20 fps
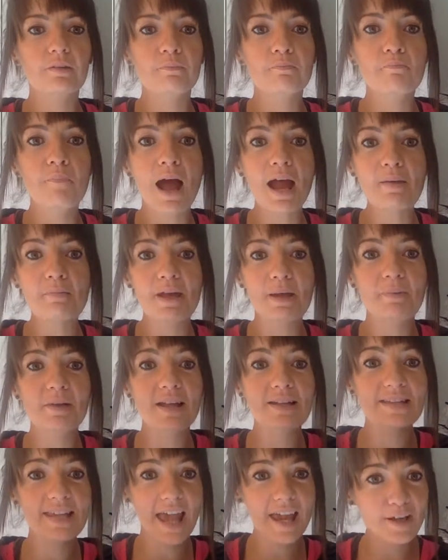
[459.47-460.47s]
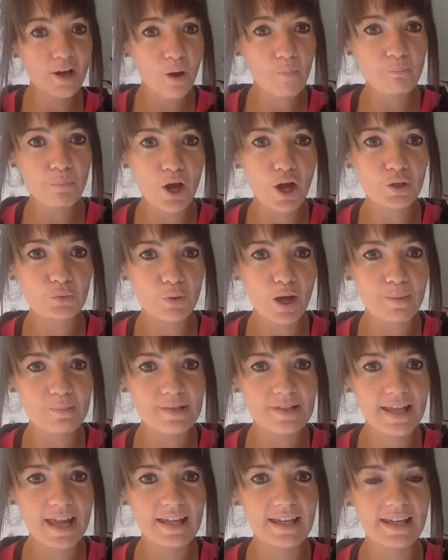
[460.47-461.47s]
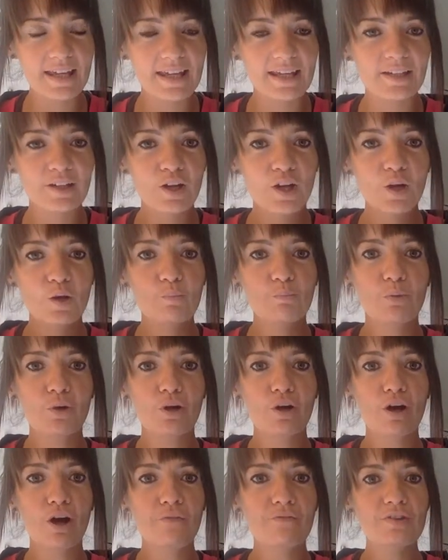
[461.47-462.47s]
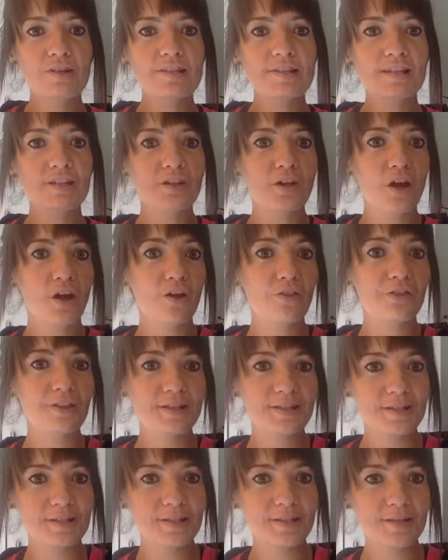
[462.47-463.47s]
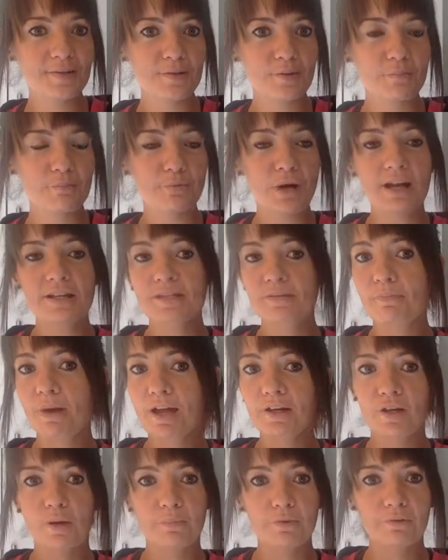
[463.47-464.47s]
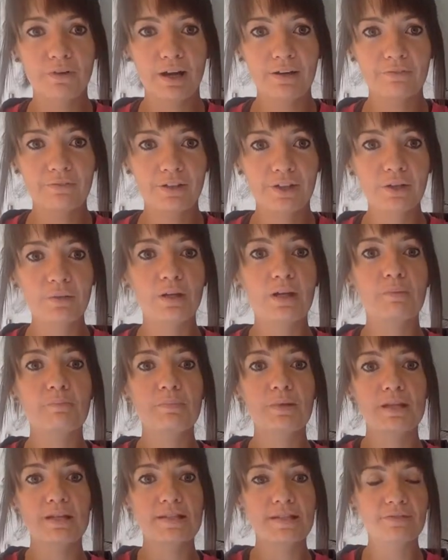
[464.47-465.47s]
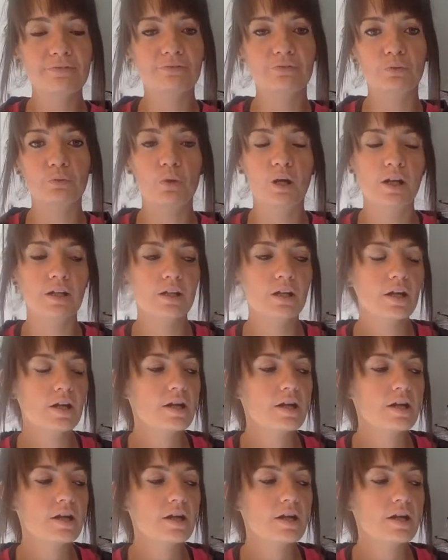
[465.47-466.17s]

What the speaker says: might be able to take on board what I'm saying, but obviously, this brand might not be right for you. It'll be a different one.